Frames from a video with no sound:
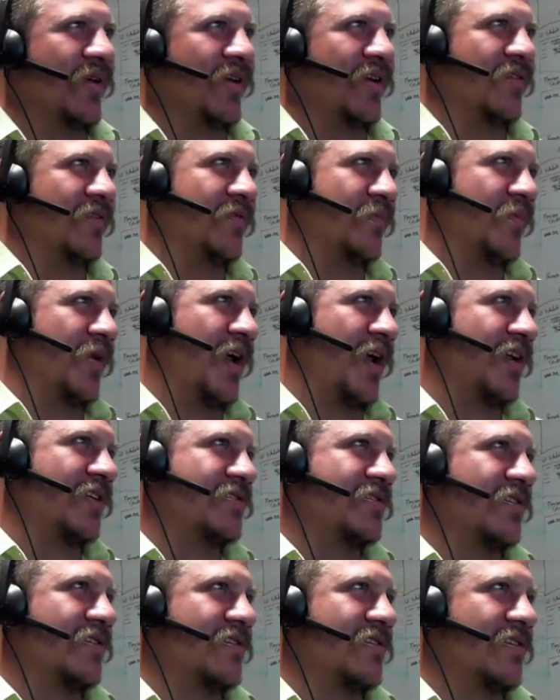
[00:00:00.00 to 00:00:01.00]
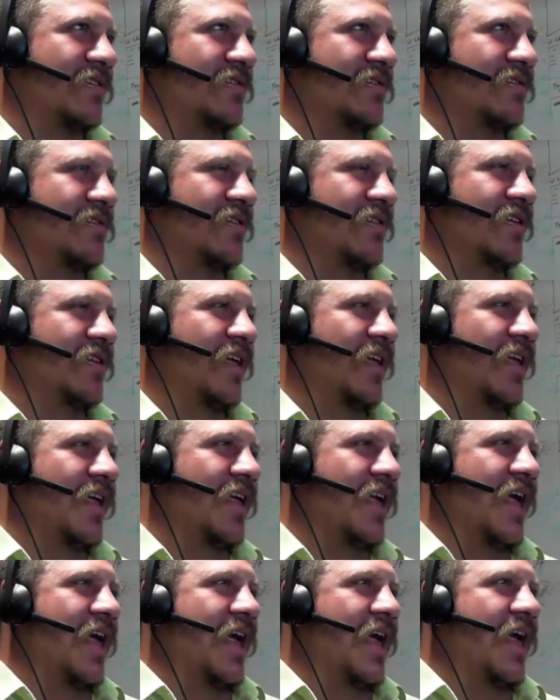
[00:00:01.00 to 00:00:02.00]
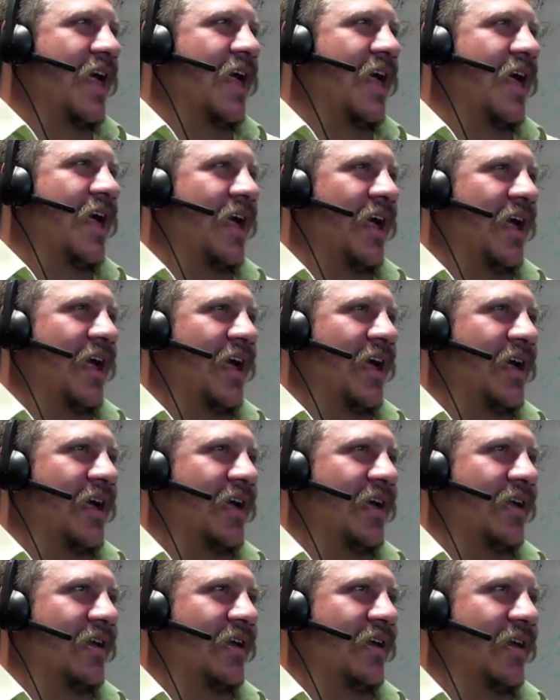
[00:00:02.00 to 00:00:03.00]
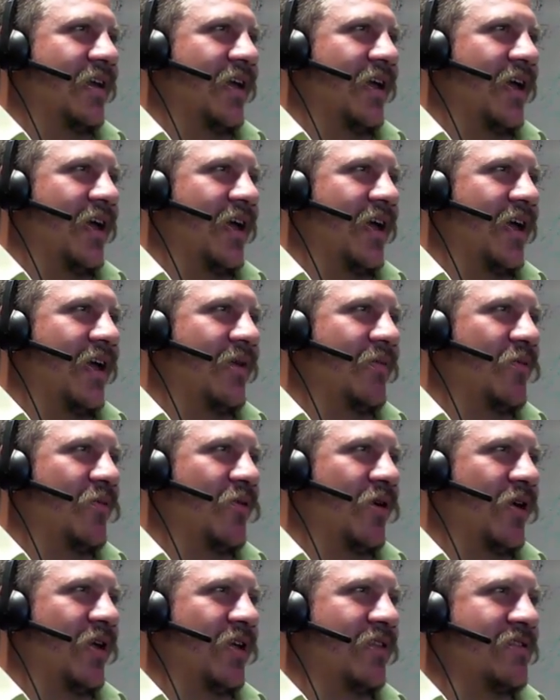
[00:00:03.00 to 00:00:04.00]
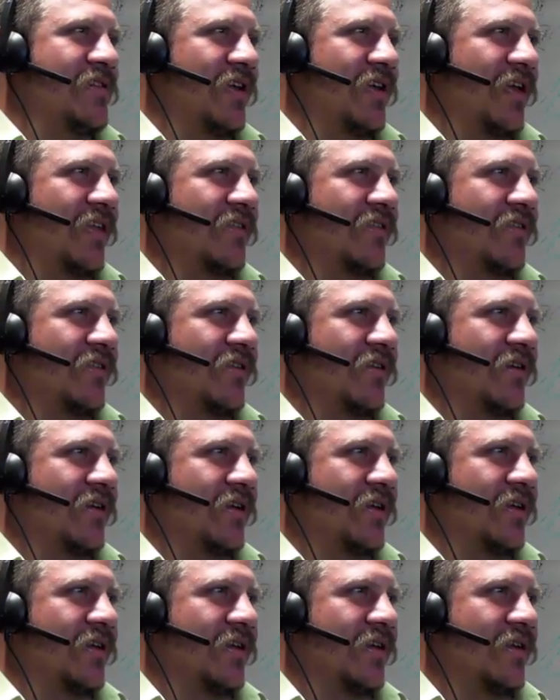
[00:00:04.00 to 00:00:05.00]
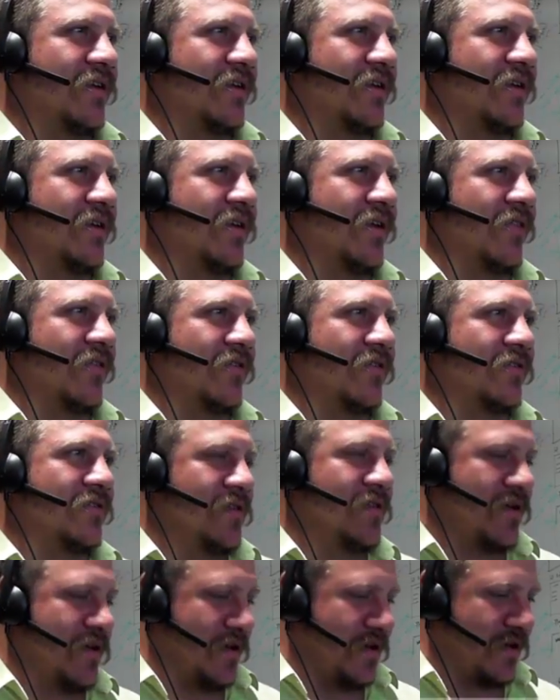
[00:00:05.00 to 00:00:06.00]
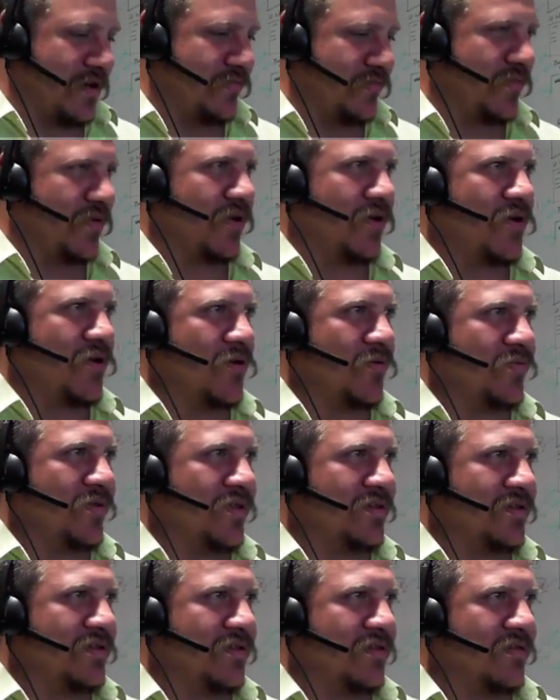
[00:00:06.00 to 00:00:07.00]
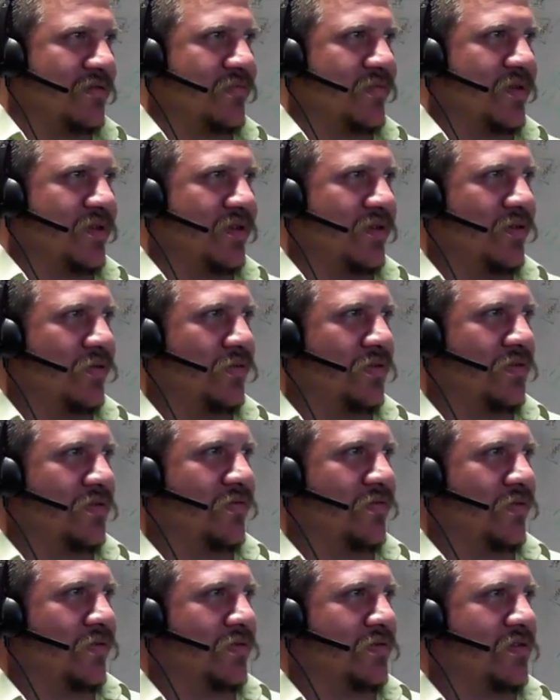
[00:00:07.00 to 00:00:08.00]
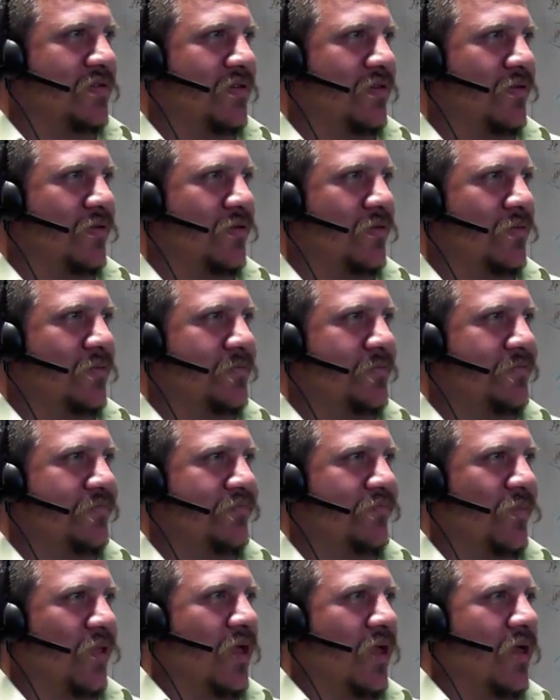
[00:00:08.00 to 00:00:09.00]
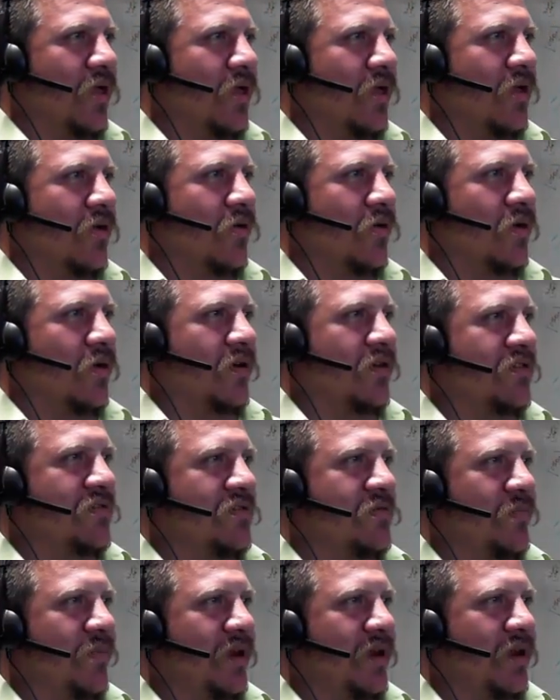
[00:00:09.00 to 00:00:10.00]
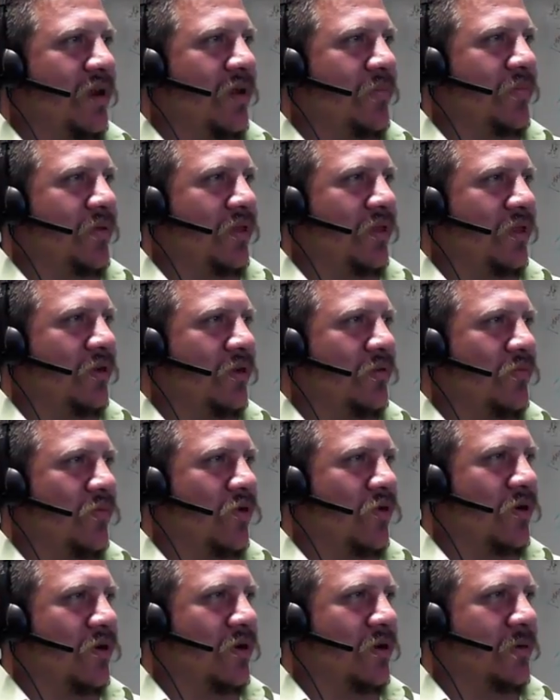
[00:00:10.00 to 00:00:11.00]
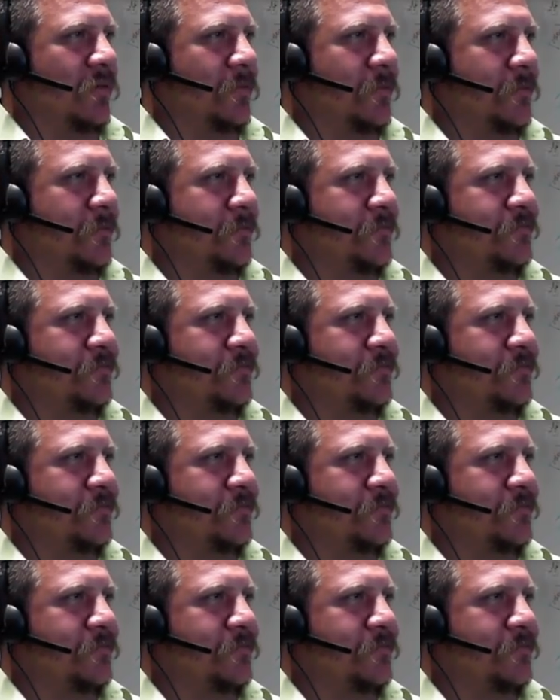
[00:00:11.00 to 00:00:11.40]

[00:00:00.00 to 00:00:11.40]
bit of obnoxiousness, and we'll get together again another time. I hope this has been useful to you. I'm gonna speed it up a little more.